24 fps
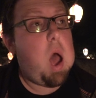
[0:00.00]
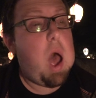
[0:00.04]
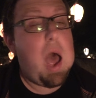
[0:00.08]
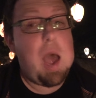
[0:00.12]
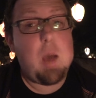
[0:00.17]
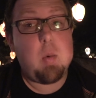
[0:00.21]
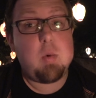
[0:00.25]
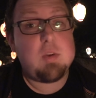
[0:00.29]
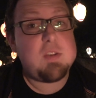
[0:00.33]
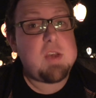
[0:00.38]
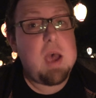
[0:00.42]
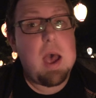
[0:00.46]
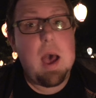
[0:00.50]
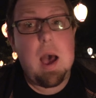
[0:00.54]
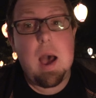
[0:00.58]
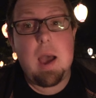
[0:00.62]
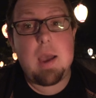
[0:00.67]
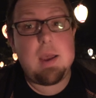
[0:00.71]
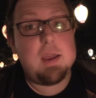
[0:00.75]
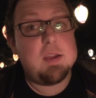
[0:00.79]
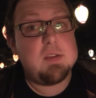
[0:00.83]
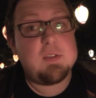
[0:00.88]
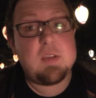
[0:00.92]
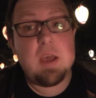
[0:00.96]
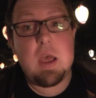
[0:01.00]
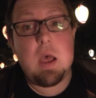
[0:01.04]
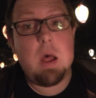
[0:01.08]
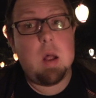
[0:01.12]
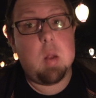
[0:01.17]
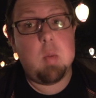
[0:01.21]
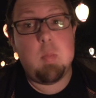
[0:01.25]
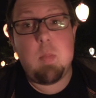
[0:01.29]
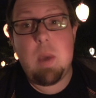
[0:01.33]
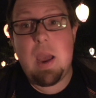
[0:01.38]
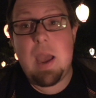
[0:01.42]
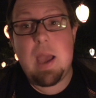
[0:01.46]
I was high as
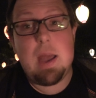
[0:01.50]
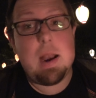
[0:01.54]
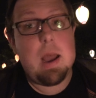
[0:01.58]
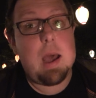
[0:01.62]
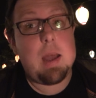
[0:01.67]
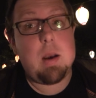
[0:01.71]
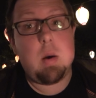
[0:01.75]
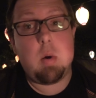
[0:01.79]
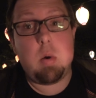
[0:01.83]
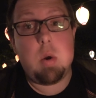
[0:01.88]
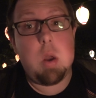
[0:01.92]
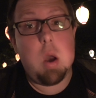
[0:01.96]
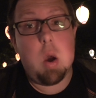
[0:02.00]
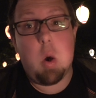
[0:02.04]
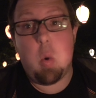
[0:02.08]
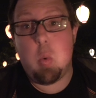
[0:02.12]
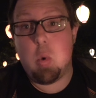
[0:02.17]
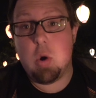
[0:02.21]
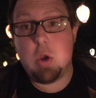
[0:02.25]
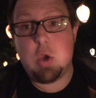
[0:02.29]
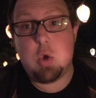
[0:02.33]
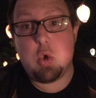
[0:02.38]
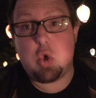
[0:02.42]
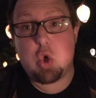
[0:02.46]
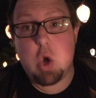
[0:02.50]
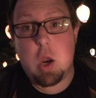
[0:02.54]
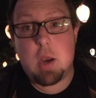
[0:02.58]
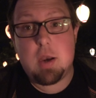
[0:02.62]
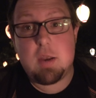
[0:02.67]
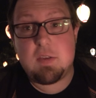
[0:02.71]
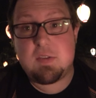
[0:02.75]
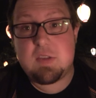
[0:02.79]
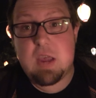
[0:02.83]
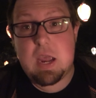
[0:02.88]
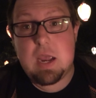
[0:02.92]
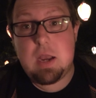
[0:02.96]
hell, man. I don't know. Were you trying
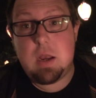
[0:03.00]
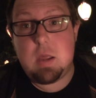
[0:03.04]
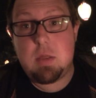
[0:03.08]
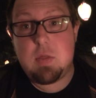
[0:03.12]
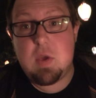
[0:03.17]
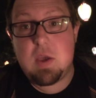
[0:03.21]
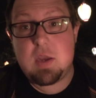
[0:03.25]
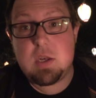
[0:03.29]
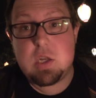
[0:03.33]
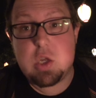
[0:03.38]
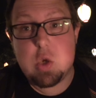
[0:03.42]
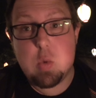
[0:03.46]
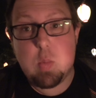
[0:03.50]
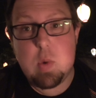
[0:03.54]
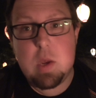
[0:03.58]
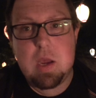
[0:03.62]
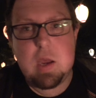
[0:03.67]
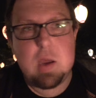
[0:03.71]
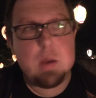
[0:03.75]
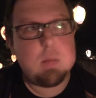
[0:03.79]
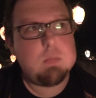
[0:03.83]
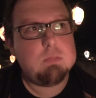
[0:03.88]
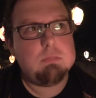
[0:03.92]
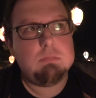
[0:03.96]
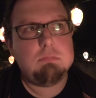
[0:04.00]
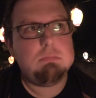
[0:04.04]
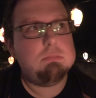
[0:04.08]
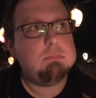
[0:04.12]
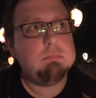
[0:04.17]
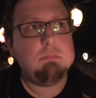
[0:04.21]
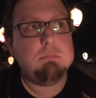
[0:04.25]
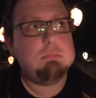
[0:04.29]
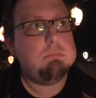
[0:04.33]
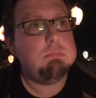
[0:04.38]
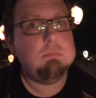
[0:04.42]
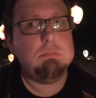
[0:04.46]
to say anything to me?
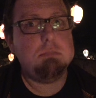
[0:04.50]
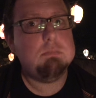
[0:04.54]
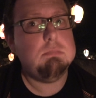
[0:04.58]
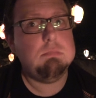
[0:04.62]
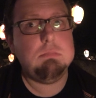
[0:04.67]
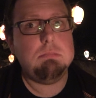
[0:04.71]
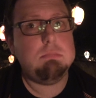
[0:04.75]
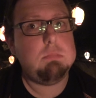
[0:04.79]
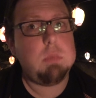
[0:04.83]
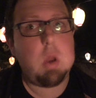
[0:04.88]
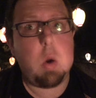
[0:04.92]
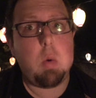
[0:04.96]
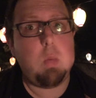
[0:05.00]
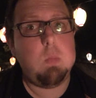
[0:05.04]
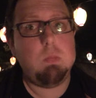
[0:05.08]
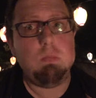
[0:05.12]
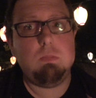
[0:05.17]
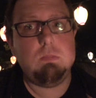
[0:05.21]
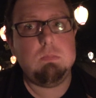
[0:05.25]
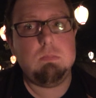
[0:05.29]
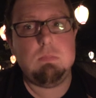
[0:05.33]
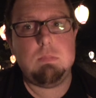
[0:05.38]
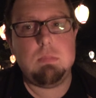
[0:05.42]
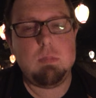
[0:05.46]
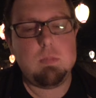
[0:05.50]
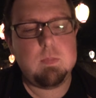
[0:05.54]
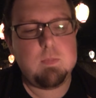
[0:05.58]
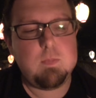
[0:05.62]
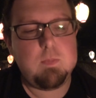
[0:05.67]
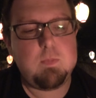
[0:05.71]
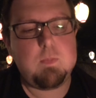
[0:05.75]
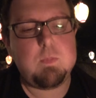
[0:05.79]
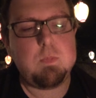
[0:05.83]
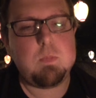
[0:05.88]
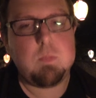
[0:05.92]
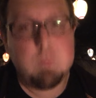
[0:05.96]
Nope.
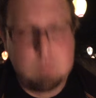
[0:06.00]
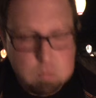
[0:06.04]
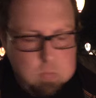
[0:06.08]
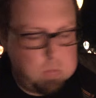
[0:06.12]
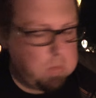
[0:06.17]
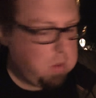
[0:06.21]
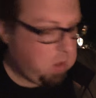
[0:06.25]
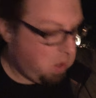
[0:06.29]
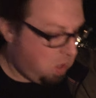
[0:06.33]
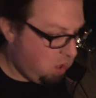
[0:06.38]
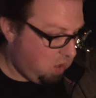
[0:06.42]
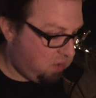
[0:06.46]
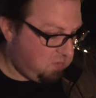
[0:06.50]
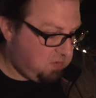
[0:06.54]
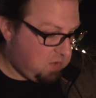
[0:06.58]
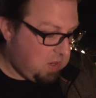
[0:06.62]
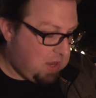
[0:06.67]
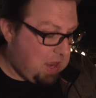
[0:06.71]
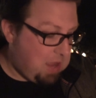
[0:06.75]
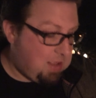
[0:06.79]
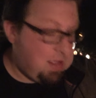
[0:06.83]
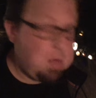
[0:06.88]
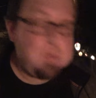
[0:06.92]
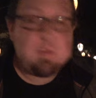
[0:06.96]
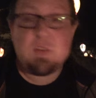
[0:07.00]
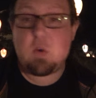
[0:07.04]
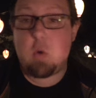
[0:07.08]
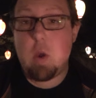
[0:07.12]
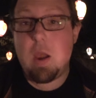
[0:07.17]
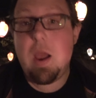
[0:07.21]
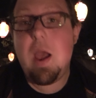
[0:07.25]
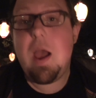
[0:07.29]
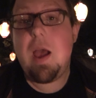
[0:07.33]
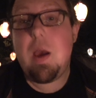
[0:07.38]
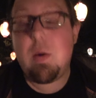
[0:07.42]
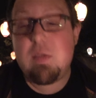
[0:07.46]
So yeah, that was
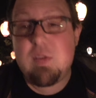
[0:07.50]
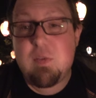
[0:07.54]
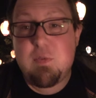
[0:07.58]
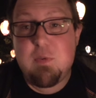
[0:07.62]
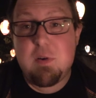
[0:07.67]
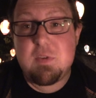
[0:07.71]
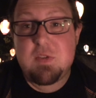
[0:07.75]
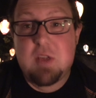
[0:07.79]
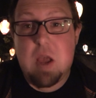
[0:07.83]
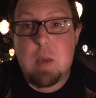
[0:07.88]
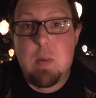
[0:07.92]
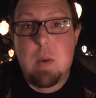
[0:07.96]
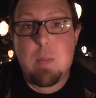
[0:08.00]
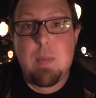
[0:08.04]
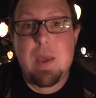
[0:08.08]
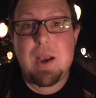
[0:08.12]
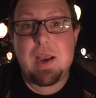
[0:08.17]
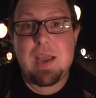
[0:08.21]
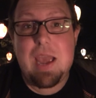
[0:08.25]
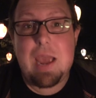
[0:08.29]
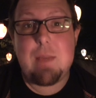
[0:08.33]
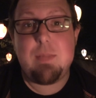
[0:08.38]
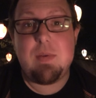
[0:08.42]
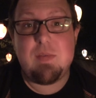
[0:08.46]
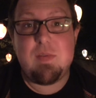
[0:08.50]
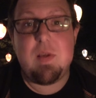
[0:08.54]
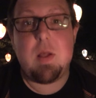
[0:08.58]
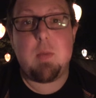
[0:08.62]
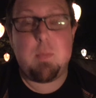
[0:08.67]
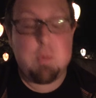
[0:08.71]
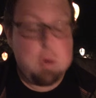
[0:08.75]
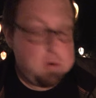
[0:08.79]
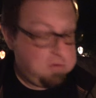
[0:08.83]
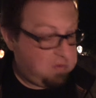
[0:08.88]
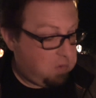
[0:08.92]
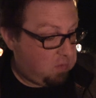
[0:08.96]
the first time I met a game
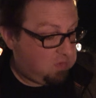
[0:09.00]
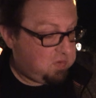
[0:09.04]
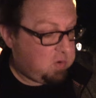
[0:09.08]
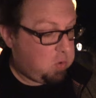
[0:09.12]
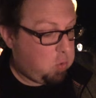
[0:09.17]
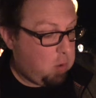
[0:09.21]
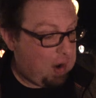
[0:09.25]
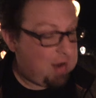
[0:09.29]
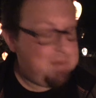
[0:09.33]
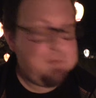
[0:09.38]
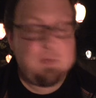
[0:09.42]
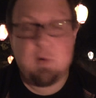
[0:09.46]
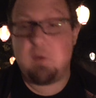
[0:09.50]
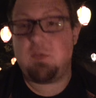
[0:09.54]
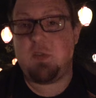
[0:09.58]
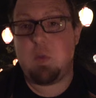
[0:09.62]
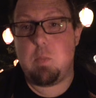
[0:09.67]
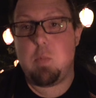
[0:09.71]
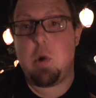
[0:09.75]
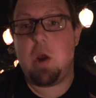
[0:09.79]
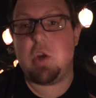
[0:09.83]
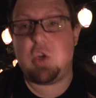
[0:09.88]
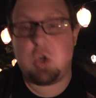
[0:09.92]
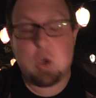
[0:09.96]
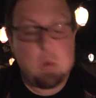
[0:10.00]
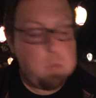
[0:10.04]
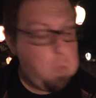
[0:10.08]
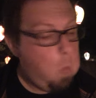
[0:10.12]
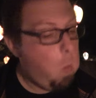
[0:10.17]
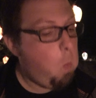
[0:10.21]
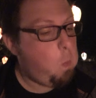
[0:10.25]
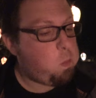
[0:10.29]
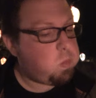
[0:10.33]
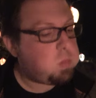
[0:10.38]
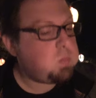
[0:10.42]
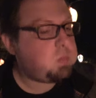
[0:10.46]
developer, so it was a great first impression. Oh, cool.
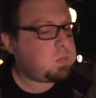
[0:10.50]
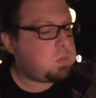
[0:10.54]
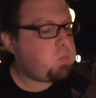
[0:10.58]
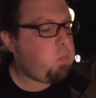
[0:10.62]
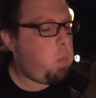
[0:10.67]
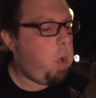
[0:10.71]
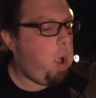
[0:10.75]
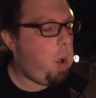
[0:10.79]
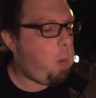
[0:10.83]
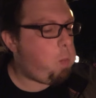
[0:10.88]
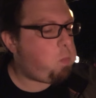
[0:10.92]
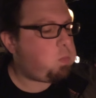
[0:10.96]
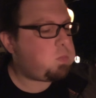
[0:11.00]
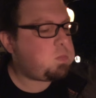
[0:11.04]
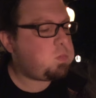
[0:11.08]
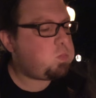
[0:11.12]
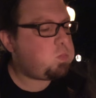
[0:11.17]
Well,